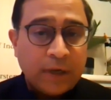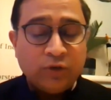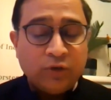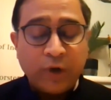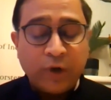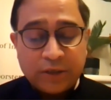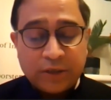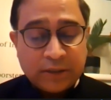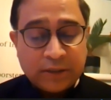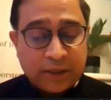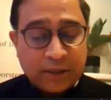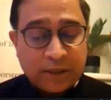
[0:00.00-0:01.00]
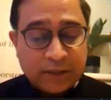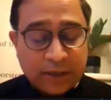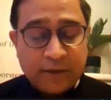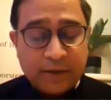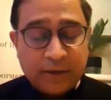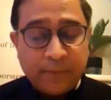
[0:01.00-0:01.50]
education is
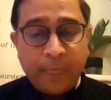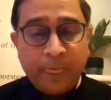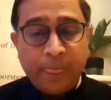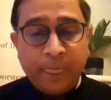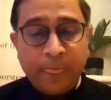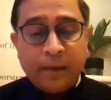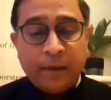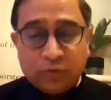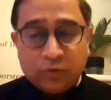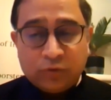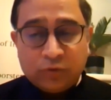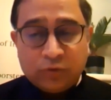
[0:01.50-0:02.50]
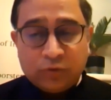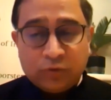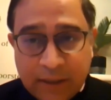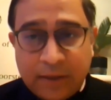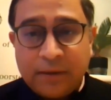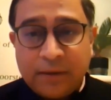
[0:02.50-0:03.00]
concerned.
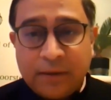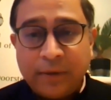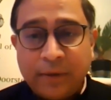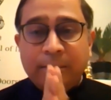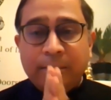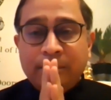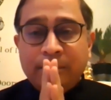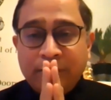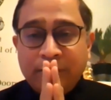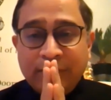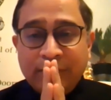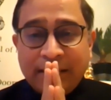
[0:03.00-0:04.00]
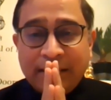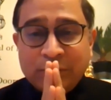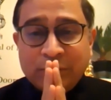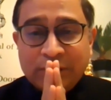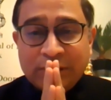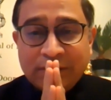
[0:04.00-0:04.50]
Swamiji, Pranam, welcome
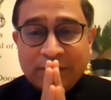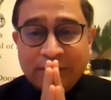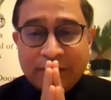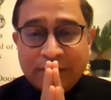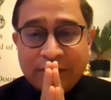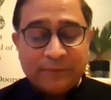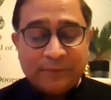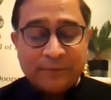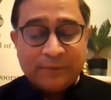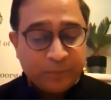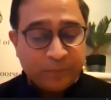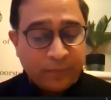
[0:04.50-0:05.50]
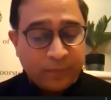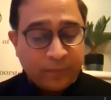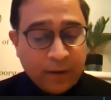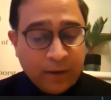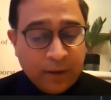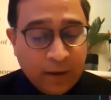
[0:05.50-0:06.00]
to this event.
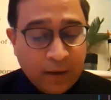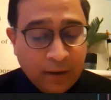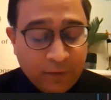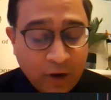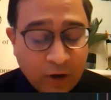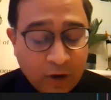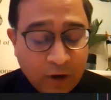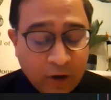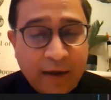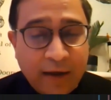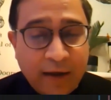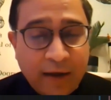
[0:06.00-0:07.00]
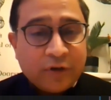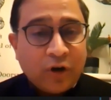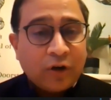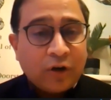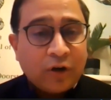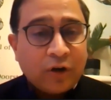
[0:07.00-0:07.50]
We also have
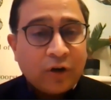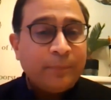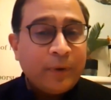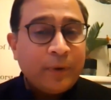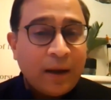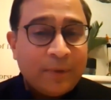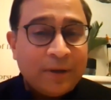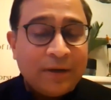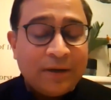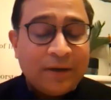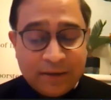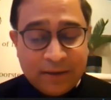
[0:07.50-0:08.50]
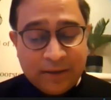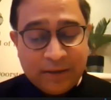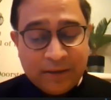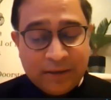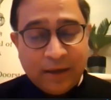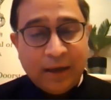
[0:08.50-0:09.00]
Dr. Ajay
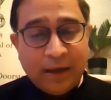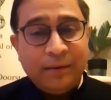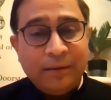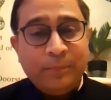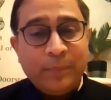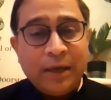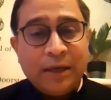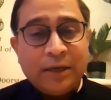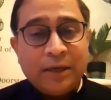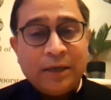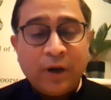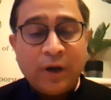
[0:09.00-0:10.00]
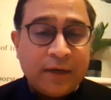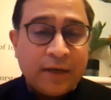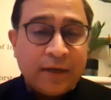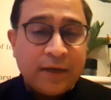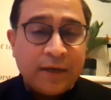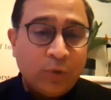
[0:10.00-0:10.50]
Piramal. He is one of
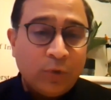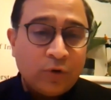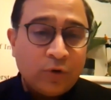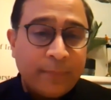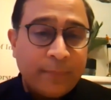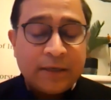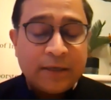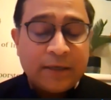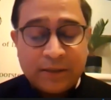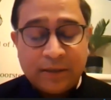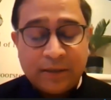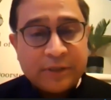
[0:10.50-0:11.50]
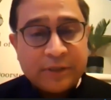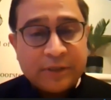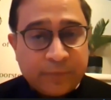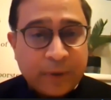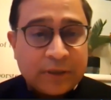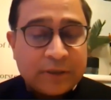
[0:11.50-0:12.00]
India's most eminent
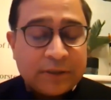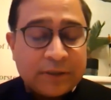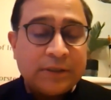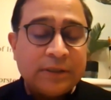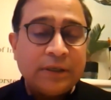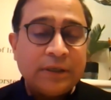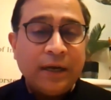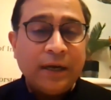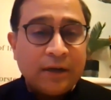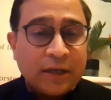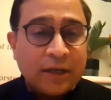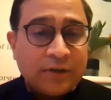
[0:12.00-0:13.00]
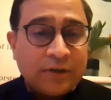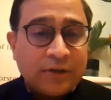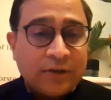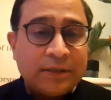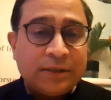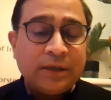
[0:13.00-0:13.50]
business persons,
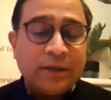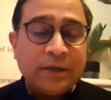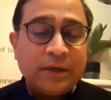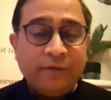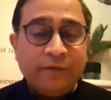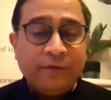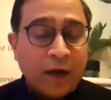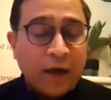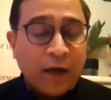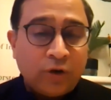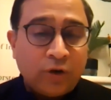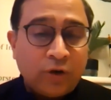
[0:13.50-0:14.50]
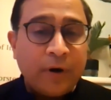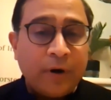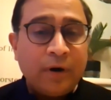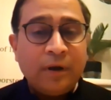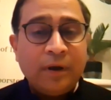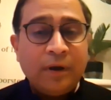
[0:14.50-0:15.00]
industrialist,
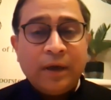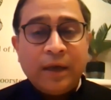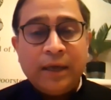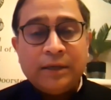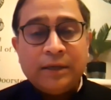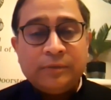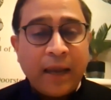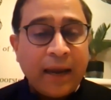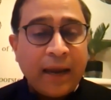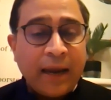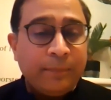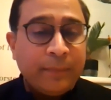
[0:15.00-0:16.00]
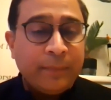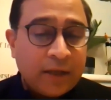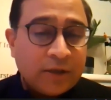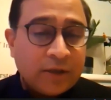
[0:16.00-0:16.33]
philanthropist. He is behind many